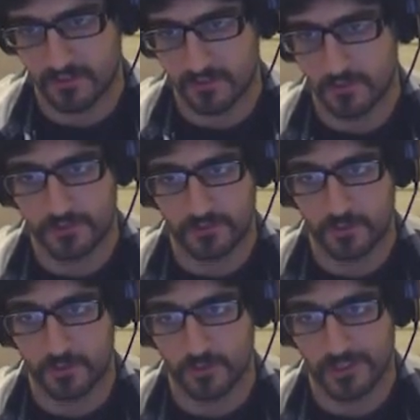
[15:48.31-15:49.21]
going to
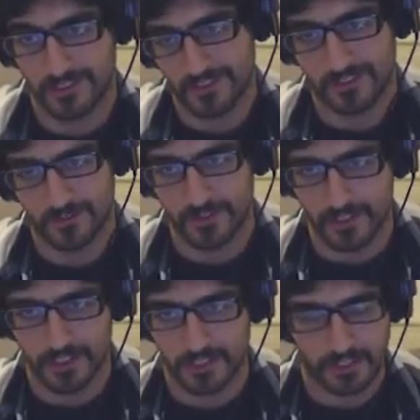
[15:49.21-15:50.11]
school that I don't
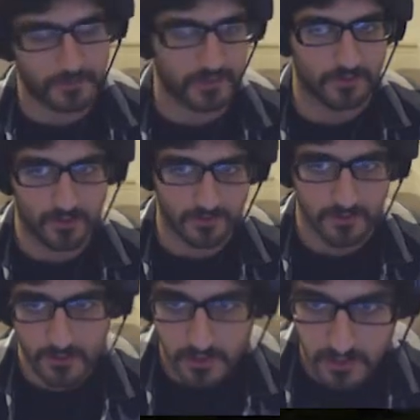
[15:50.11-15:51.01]
really like. I mean, who
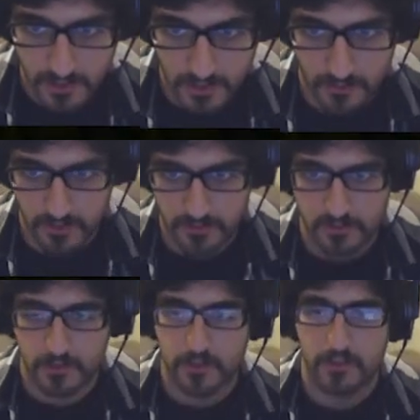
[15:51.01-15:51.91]
doesn't?
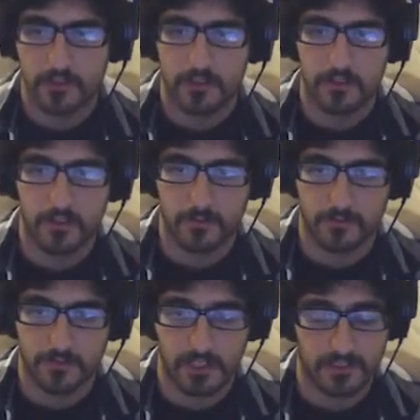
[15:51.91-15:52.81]
Anyways,
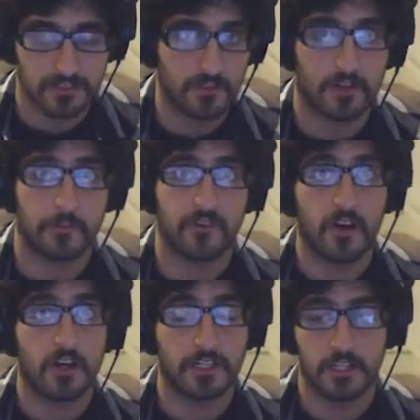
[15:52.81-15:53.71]
don't get me
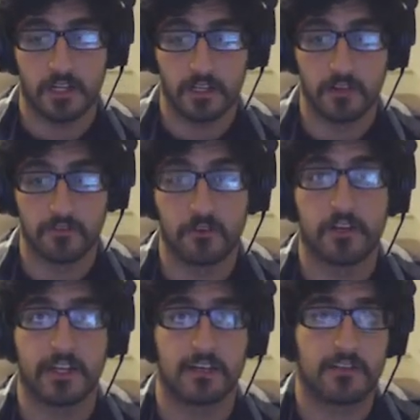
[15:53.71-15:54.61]
wrong. I love
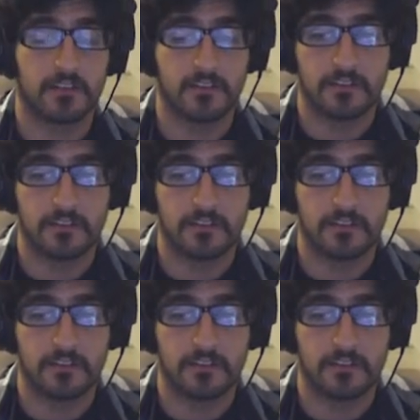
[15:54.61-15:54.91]
learning.